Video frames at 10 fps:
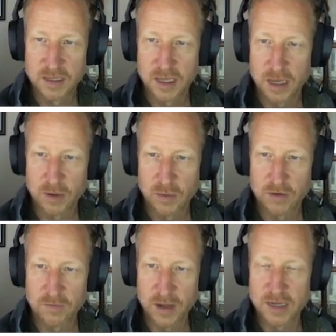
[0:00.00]
And we want
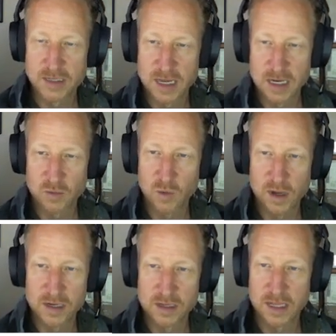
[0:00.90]
to find any
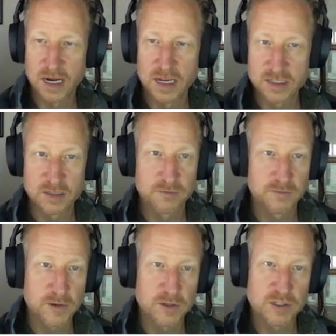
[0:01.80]
one that has the
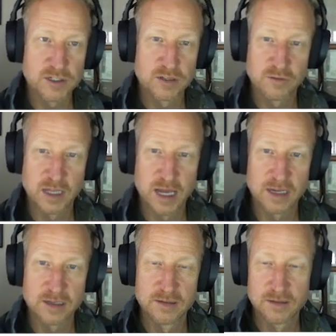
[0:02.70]
first
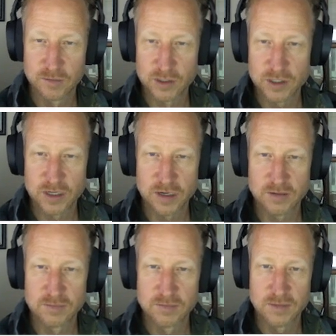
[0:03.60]
flag, which
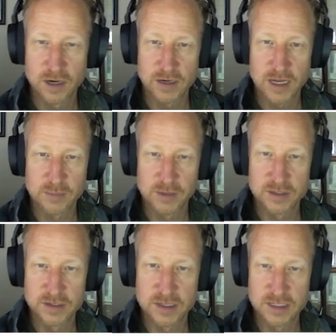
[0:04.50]
there are a couple.
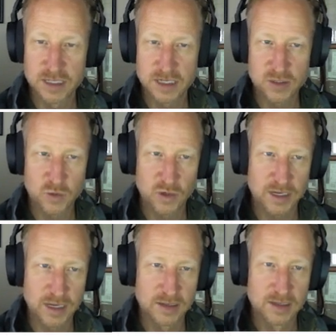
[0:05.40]
As you can see, it's
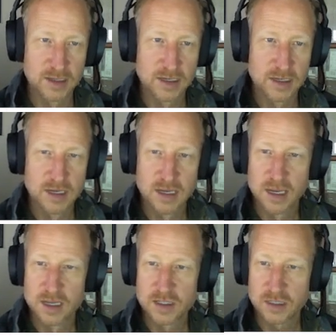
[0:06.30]
working.
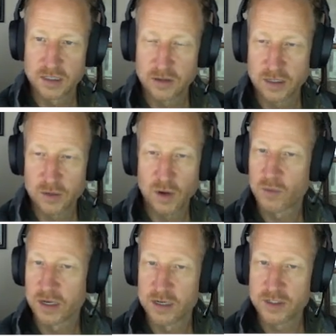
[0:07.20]
So literally what
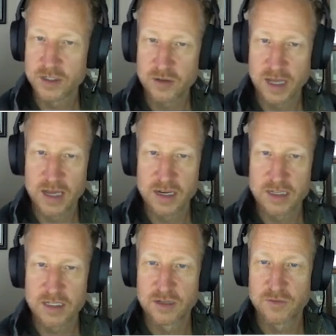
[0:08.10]
we're going to do then
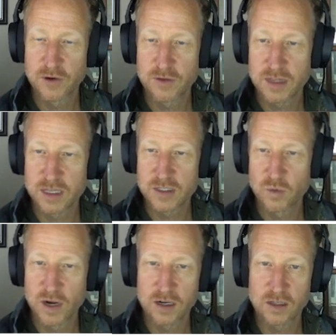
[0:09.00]
is convert this
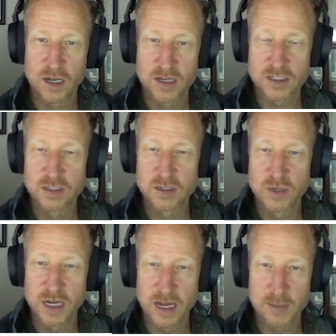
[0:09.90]
where clause to do
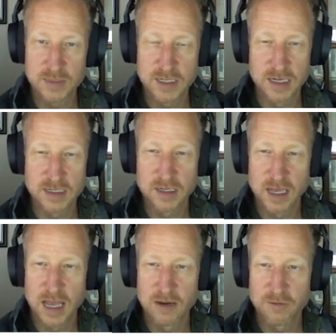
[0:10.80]
an update
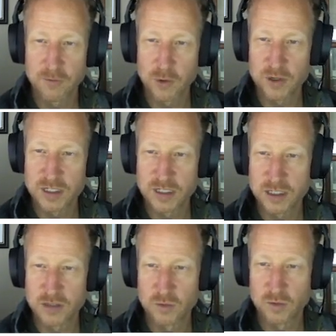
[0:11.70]
and force it
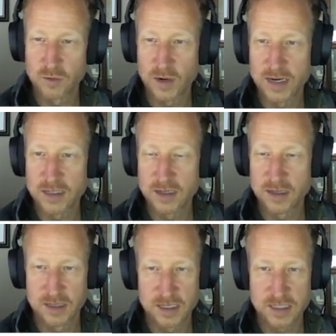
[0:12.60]
to write
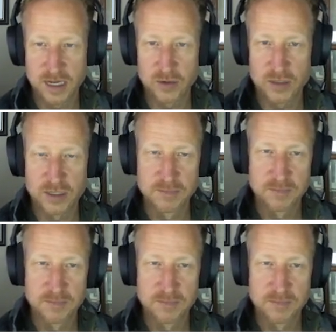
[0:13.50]
this out.